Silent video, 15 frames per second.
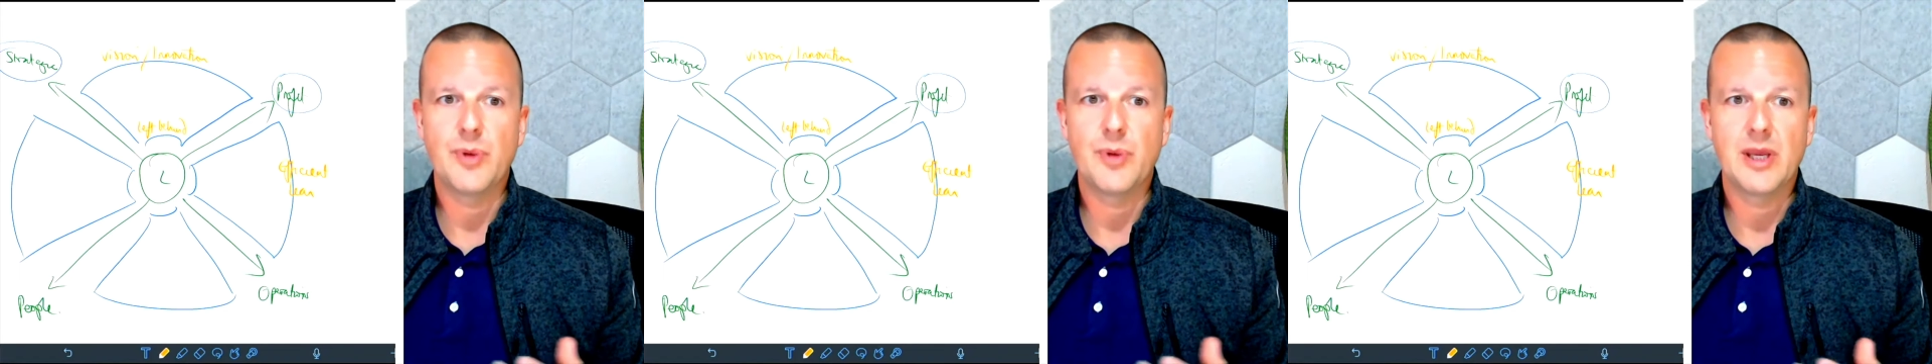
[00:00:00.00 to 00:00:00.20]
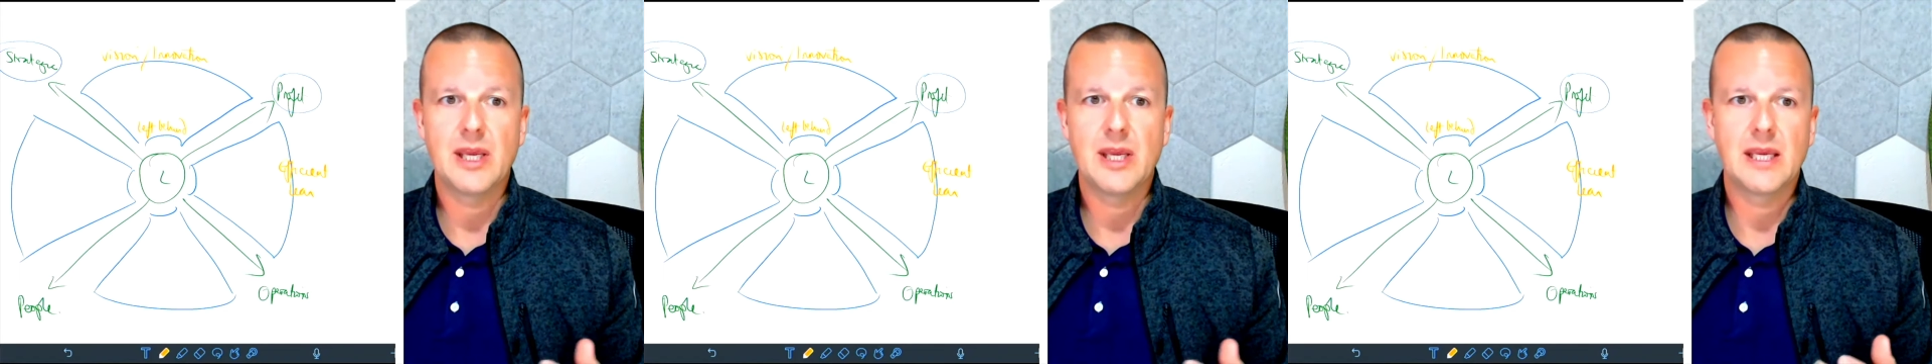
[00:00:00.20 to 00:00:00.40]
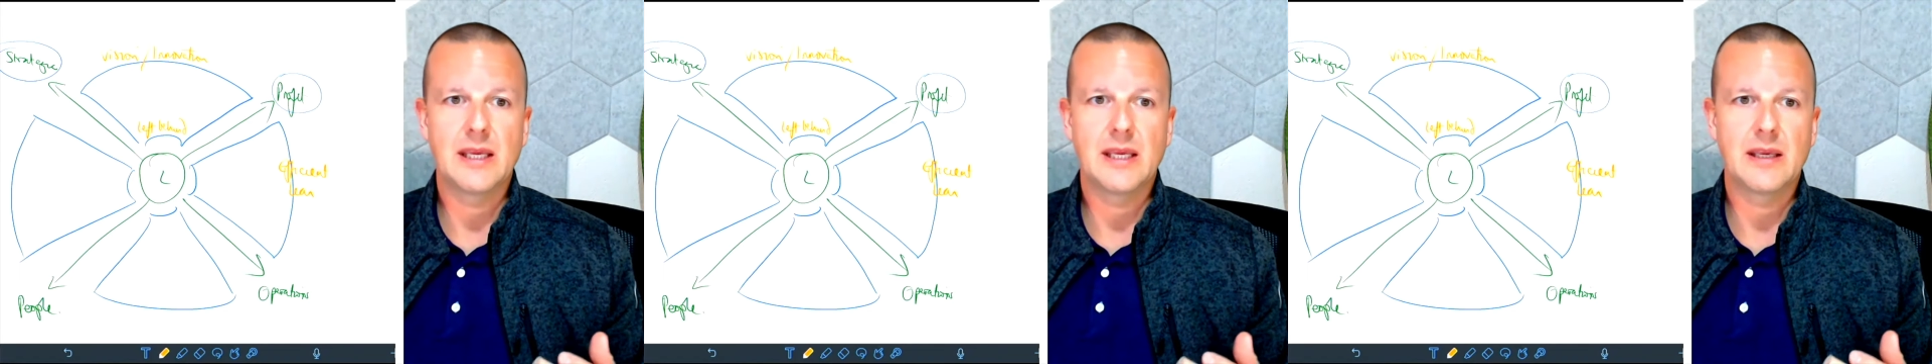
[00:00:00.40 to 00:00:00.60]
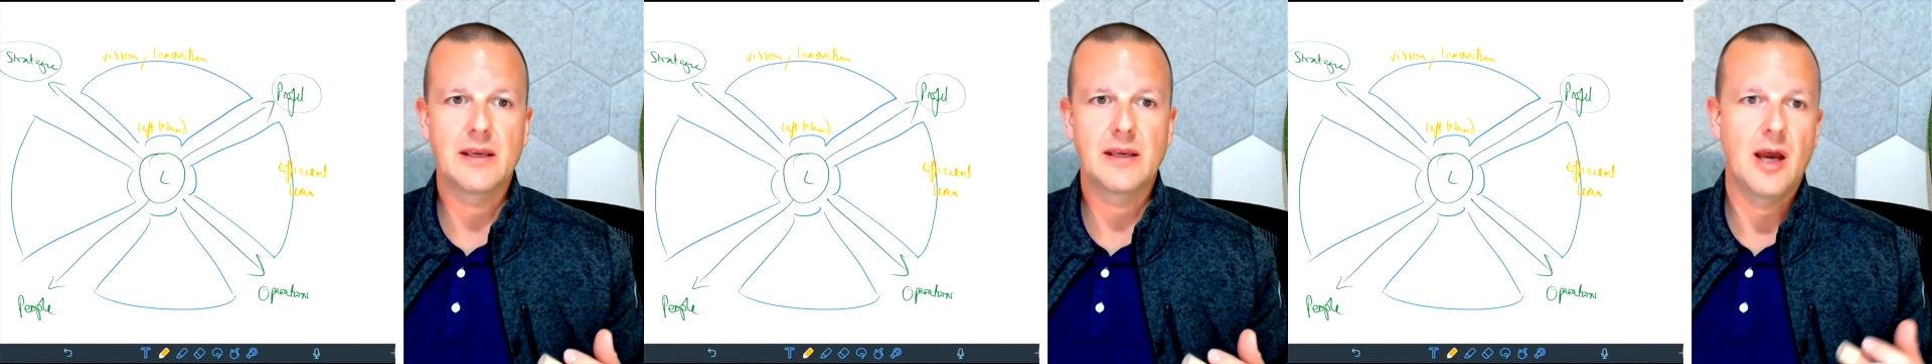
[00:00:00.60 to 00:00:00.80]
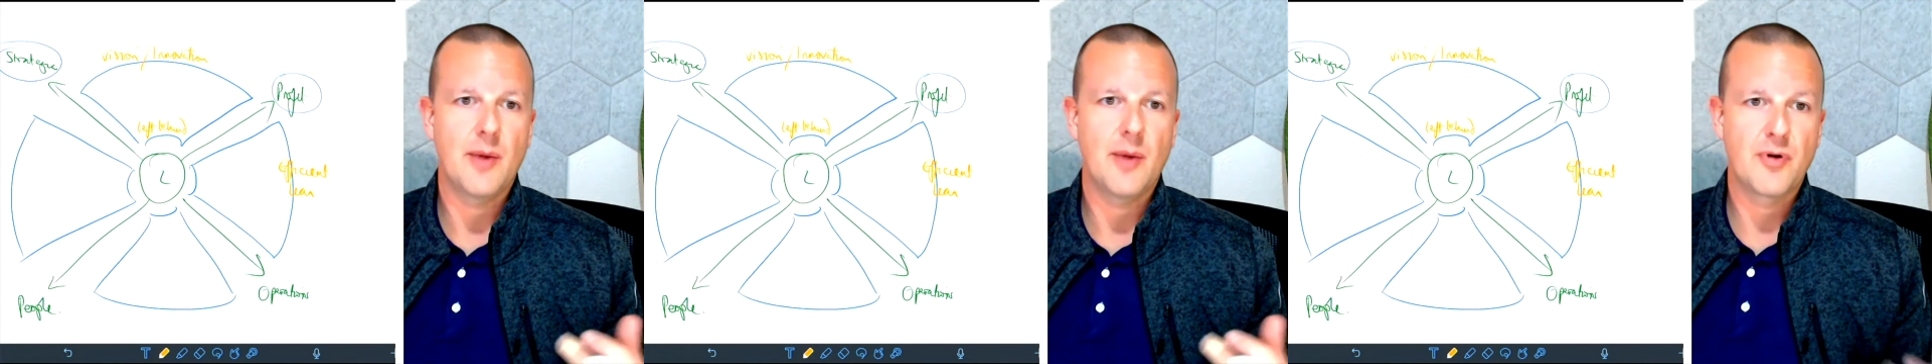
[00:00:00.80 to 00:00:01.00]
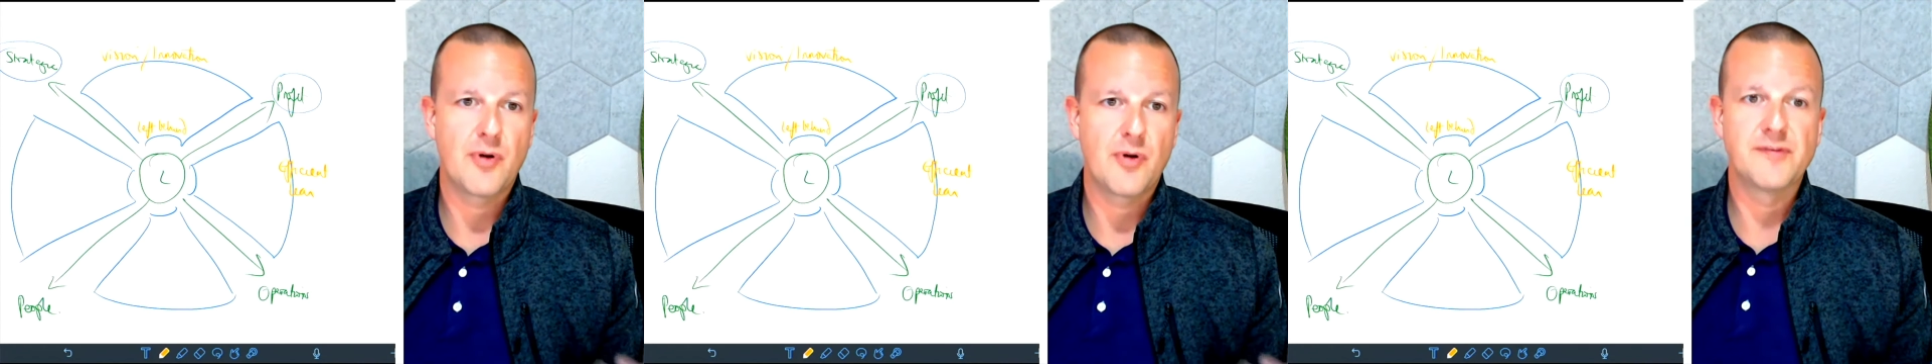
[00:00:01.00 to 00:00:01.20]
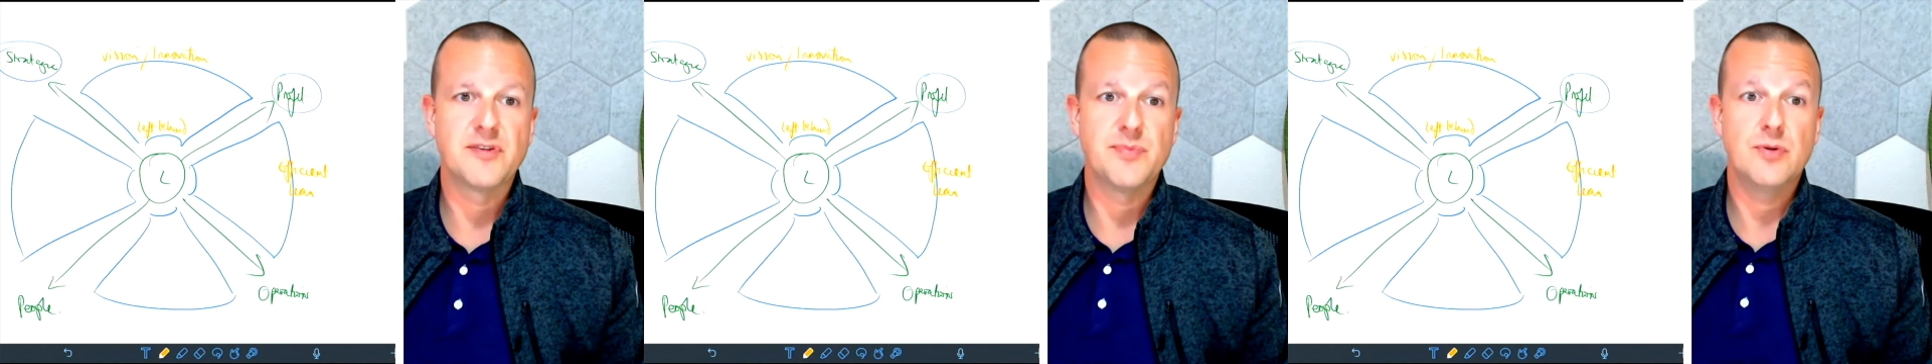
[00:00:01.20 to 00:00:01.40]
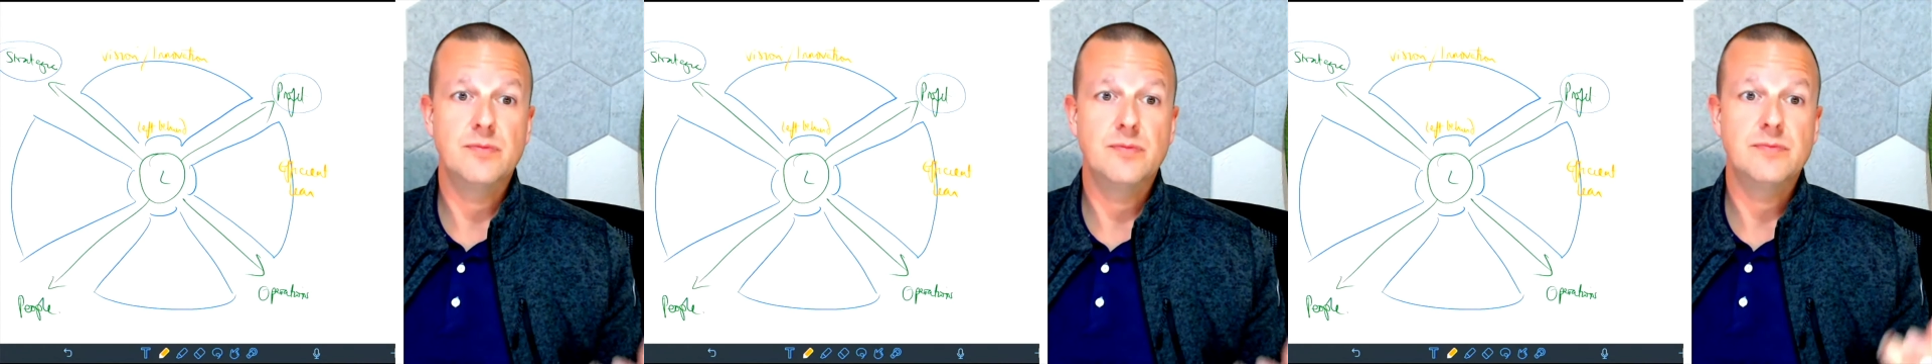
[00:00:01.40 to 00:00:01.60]
being
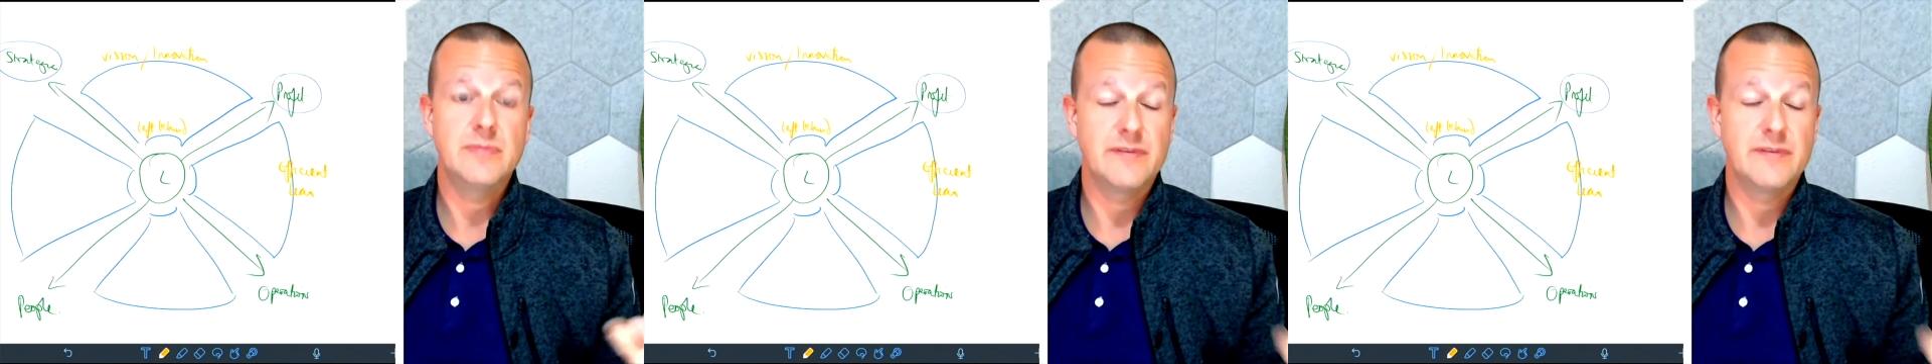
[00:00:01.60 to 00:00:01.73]
profitable,